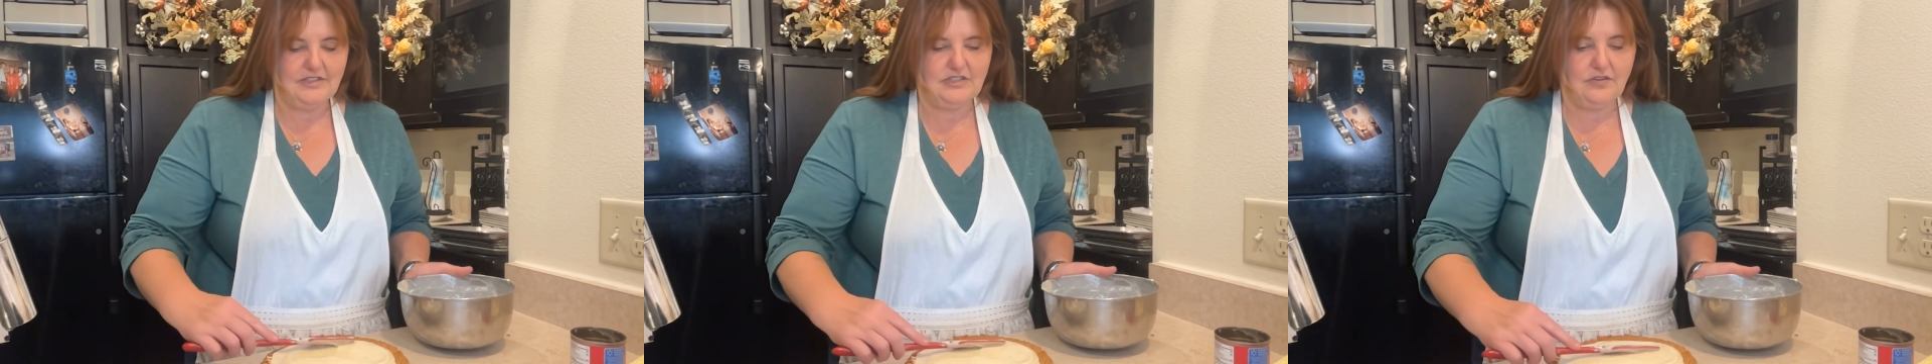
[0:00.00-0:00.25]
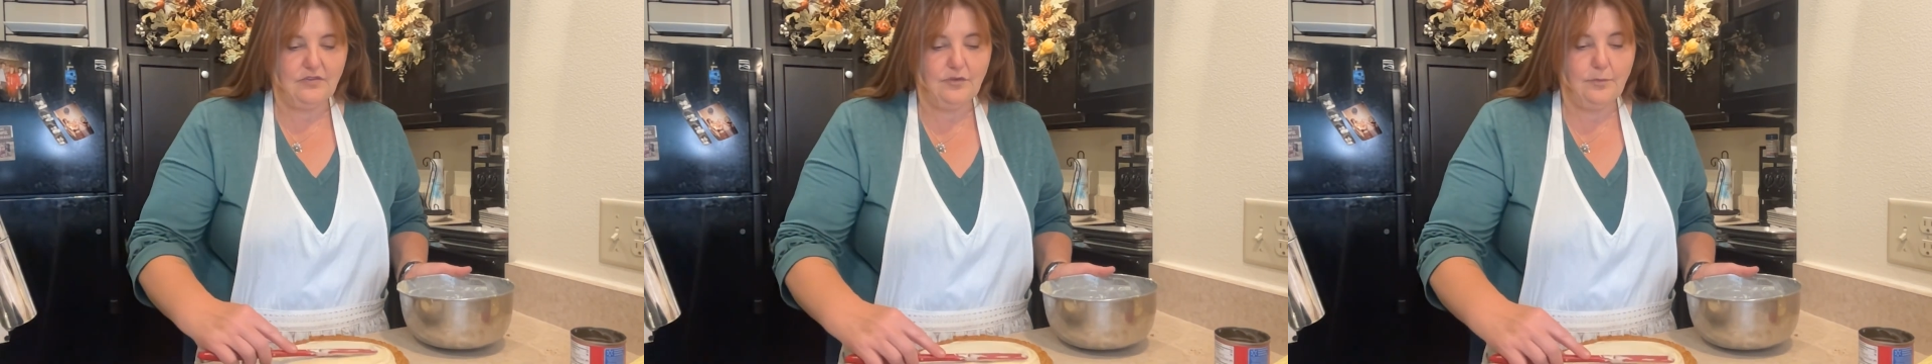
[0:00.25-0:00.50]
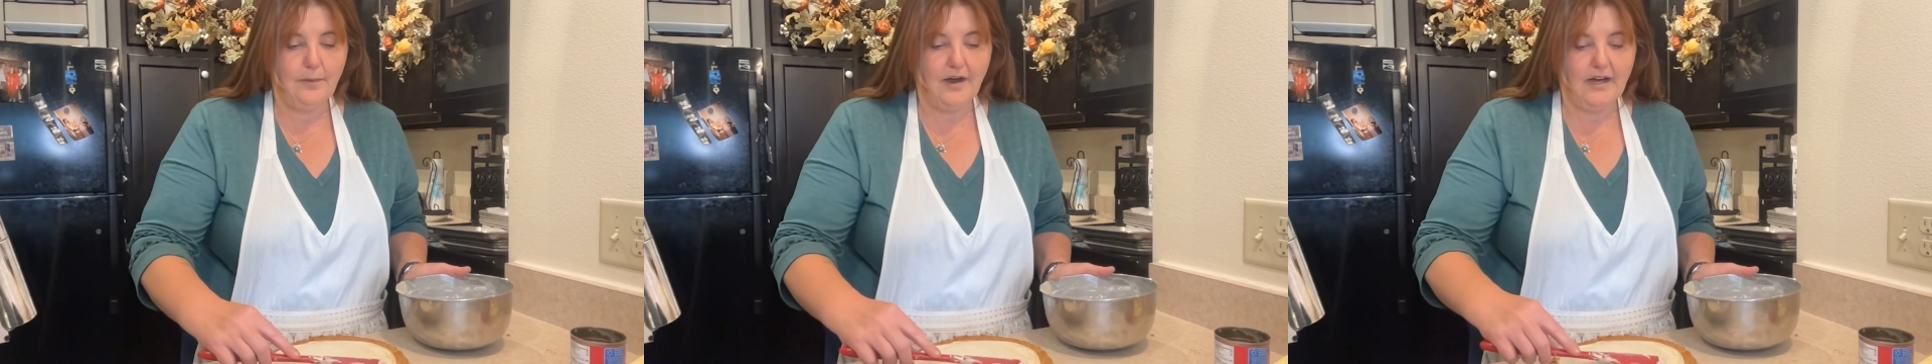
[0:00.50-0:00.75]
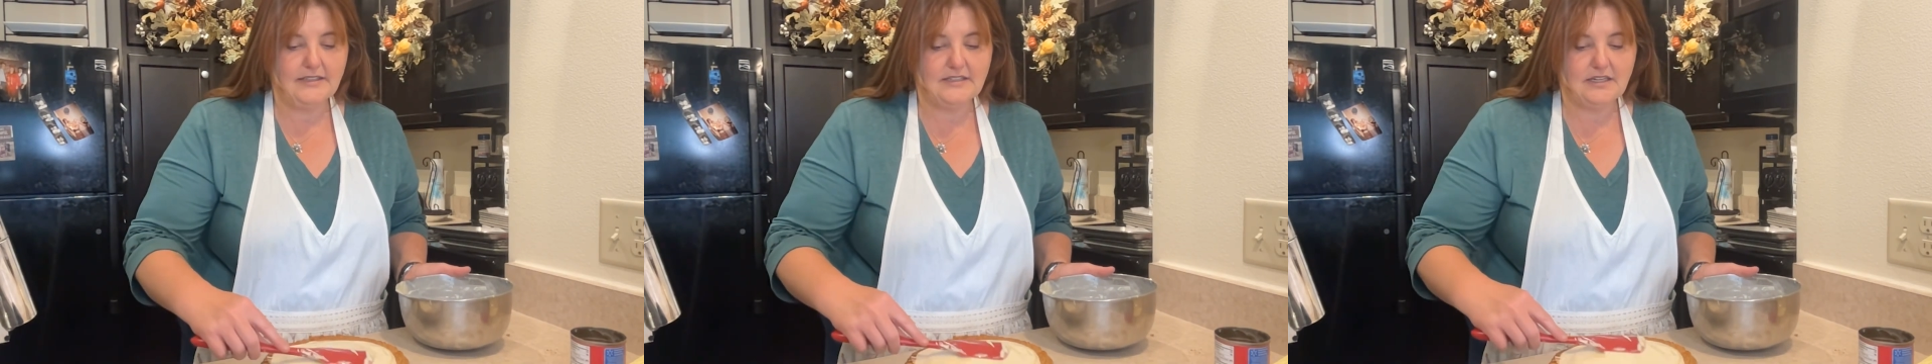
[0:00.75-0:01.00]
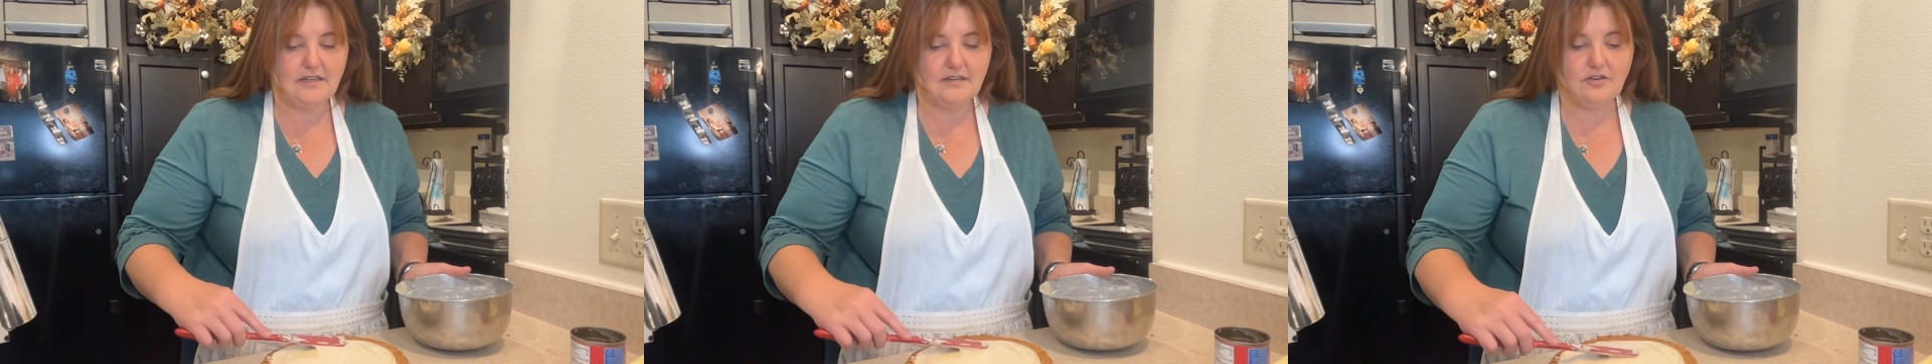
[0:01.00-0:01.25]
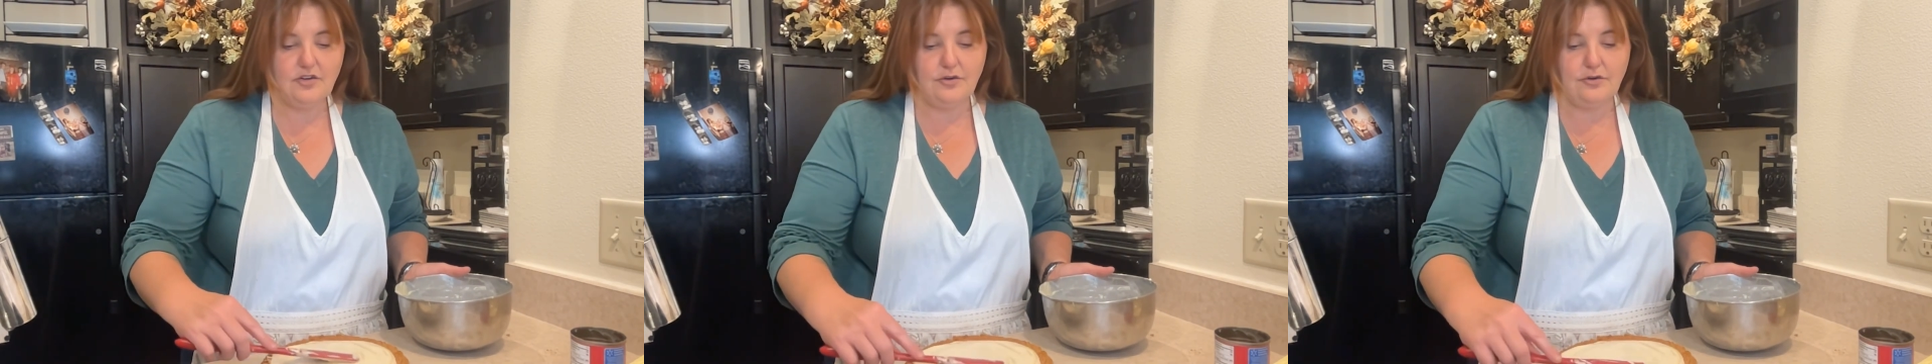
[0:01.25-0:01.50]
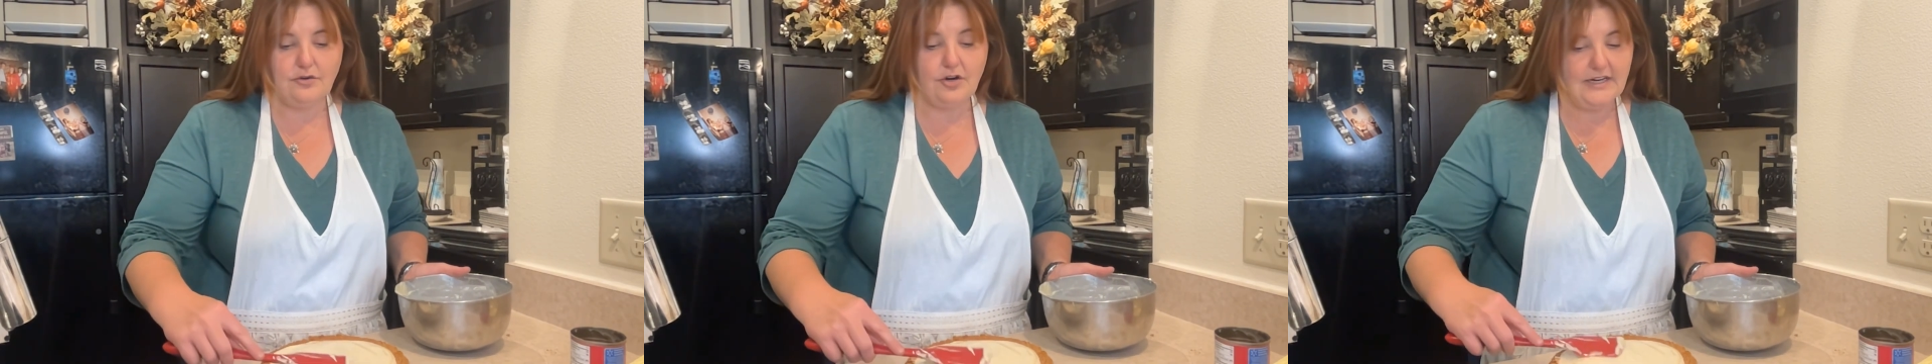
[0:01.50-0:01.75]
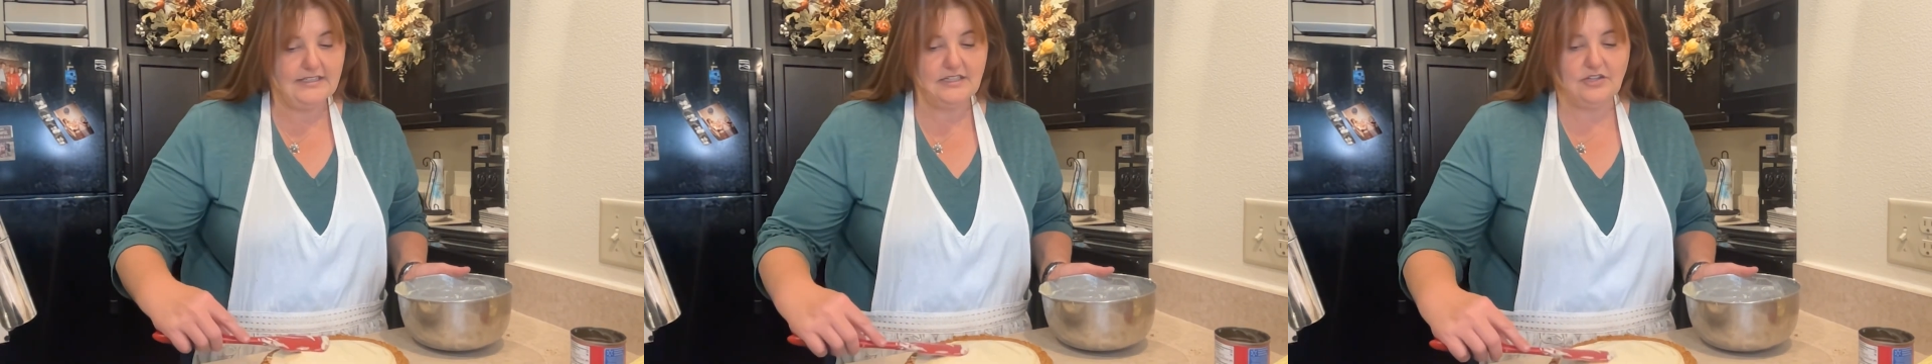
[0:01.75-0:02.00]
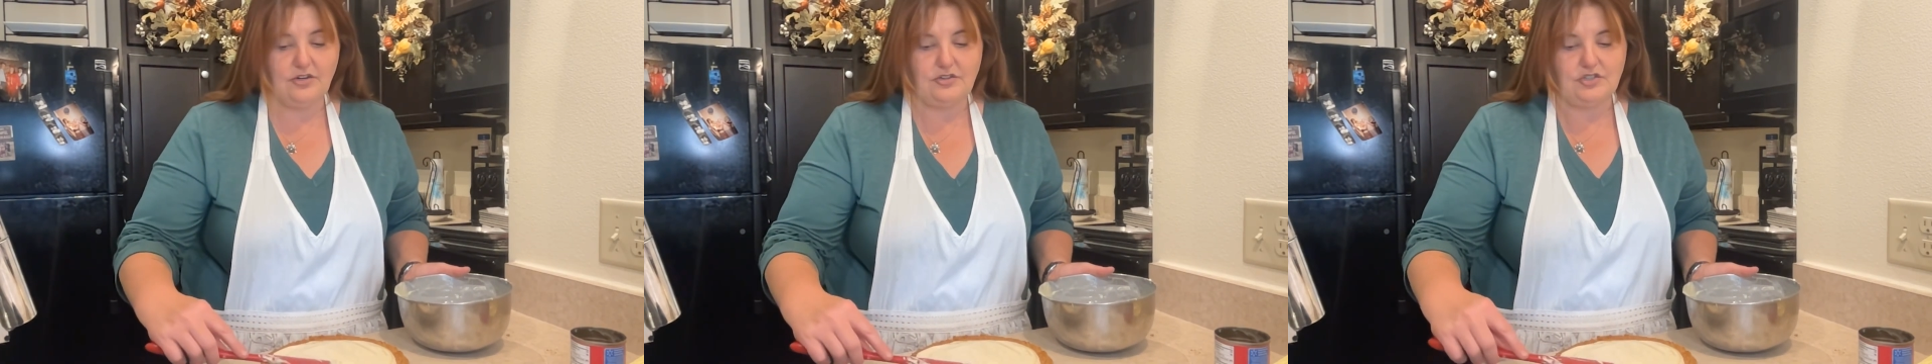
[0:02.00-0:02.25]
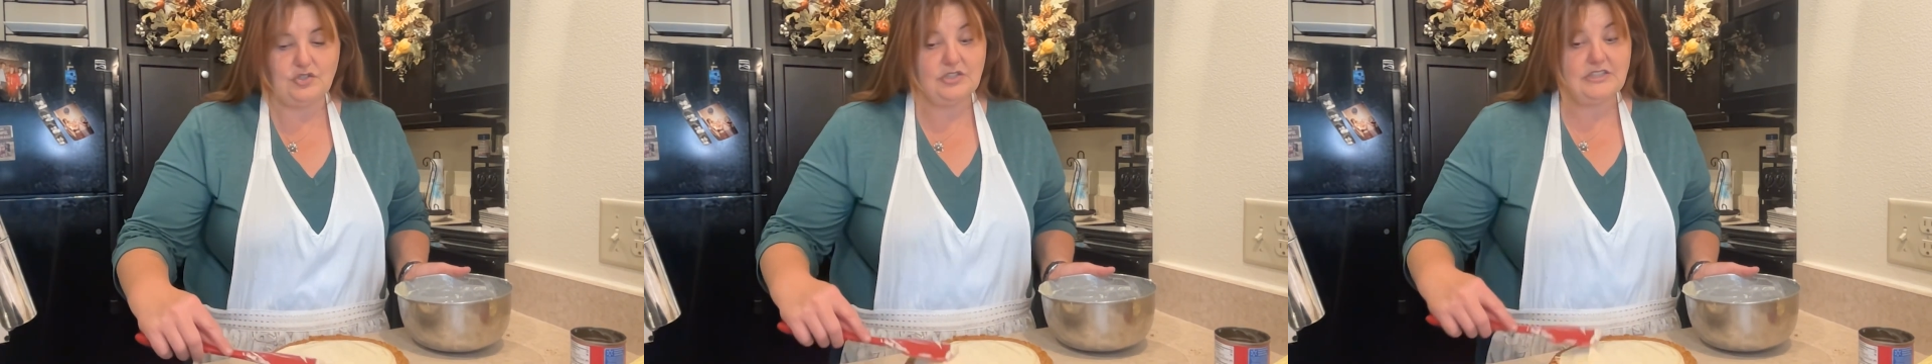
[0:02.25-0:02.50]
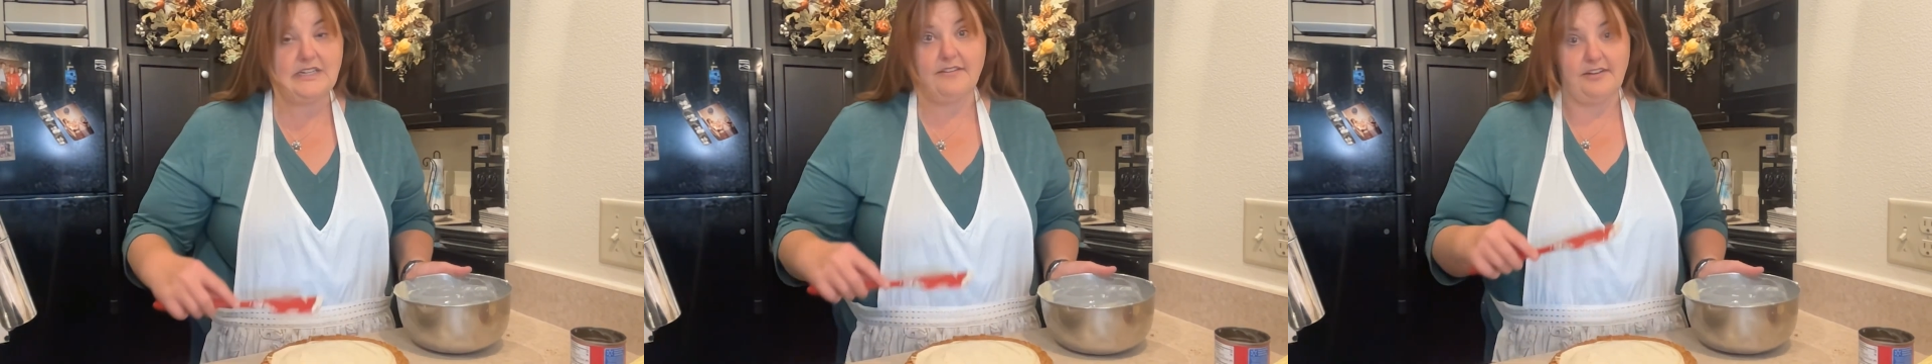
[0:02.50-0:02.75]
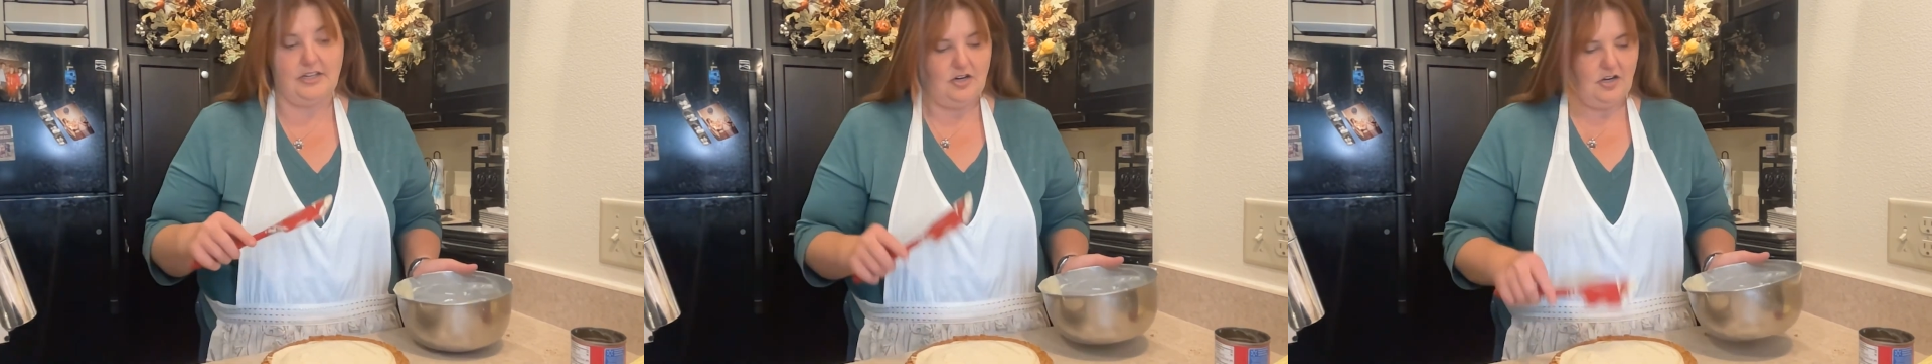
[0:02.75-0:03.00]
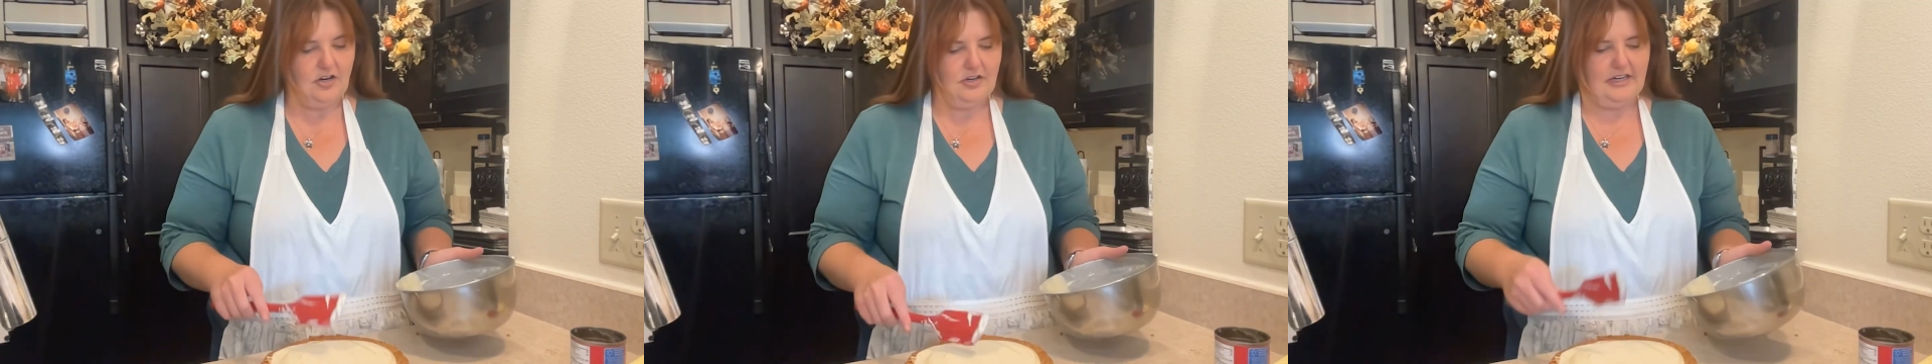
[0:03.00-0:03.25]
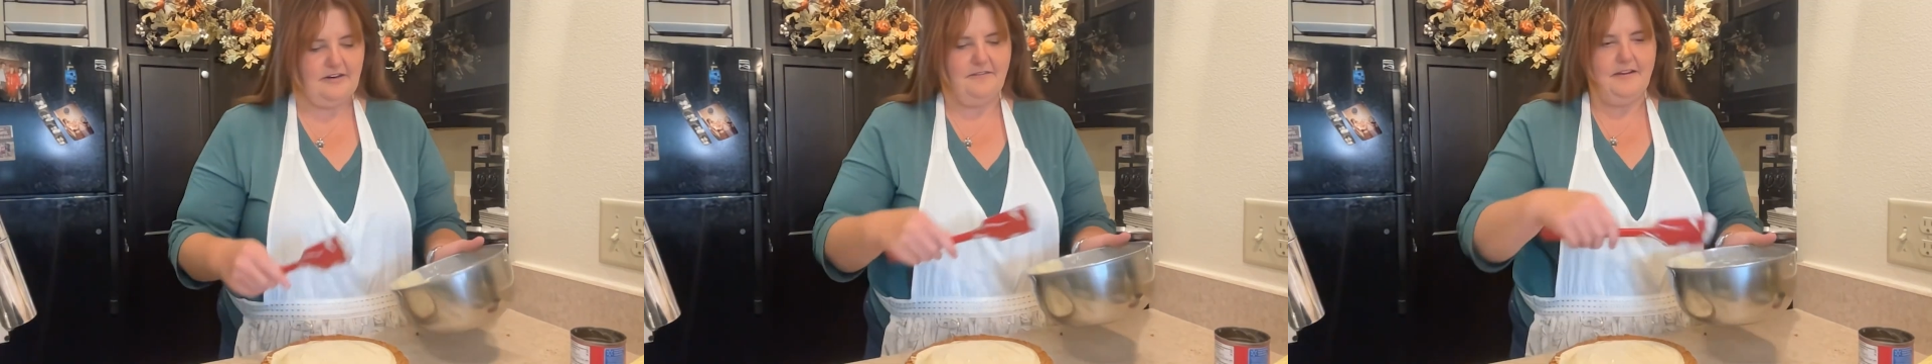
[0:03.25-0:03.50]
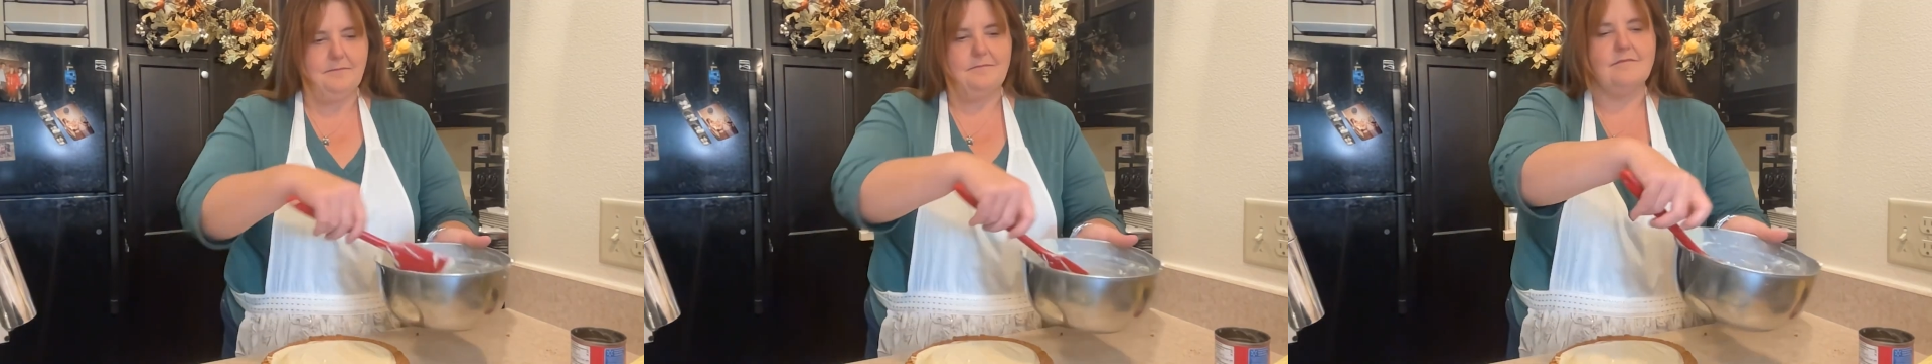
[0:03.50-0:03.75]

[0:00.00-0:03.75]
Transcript: So if you bought your crust at the grocery store, it's definitely not all gonna fit.